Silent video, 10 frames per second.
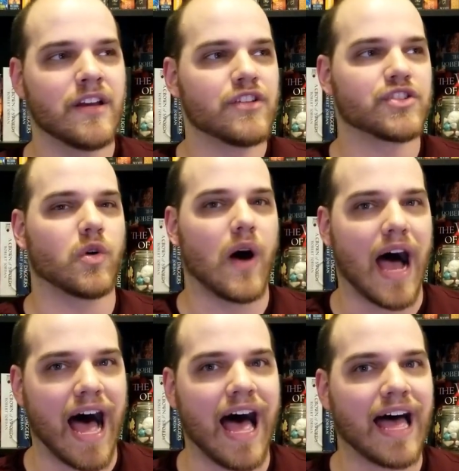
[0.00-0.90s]
so
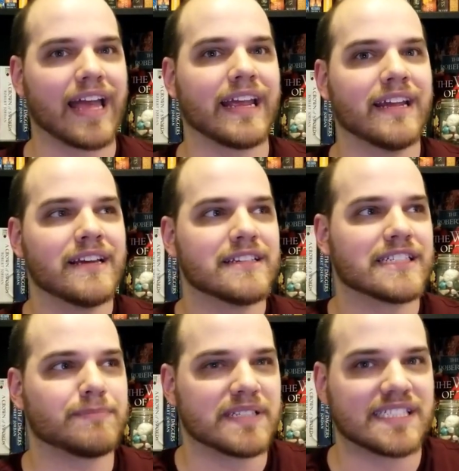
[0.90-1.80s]
I
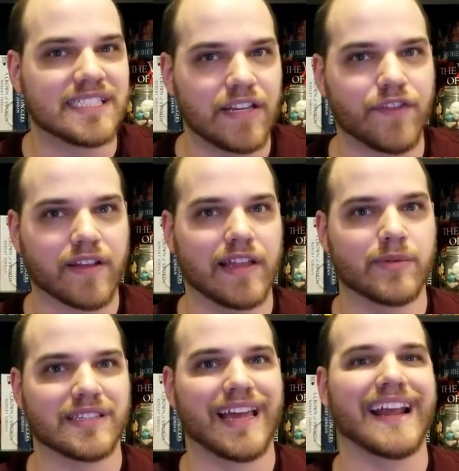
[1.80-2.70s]
specifically was
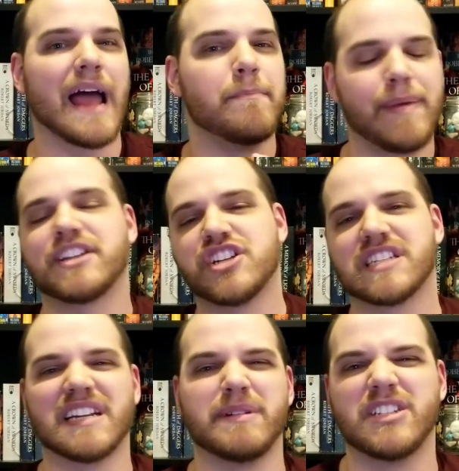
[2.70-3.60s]
like, "I bet she's
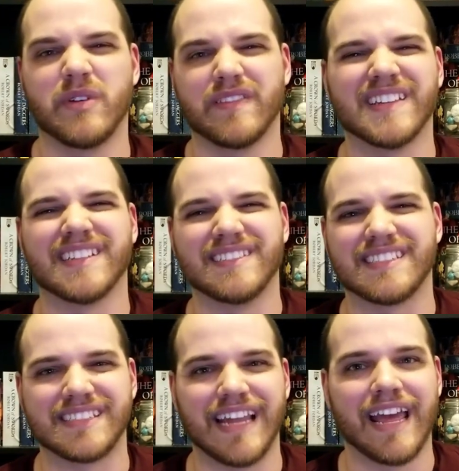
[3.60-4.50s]
gonna be doing this
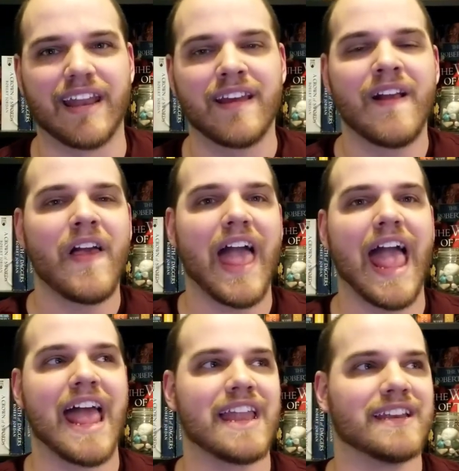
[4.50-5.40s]
instead,"
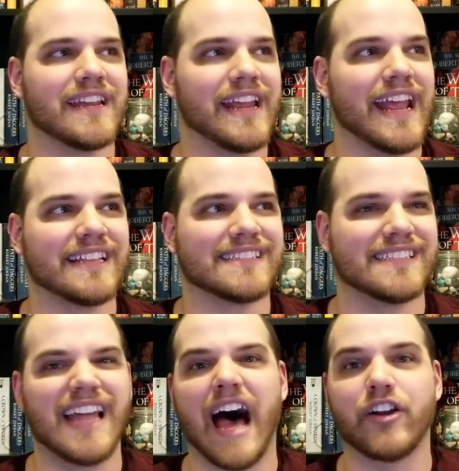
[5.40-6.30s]
and it's
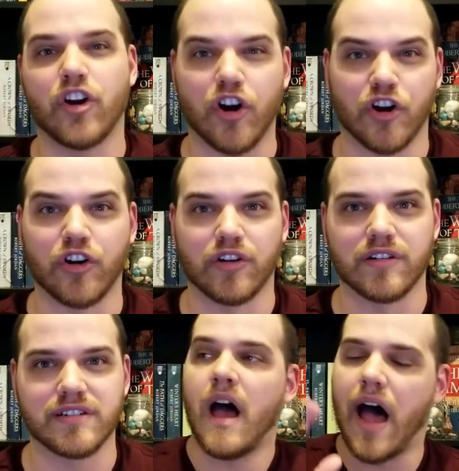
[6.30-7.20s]
not earned.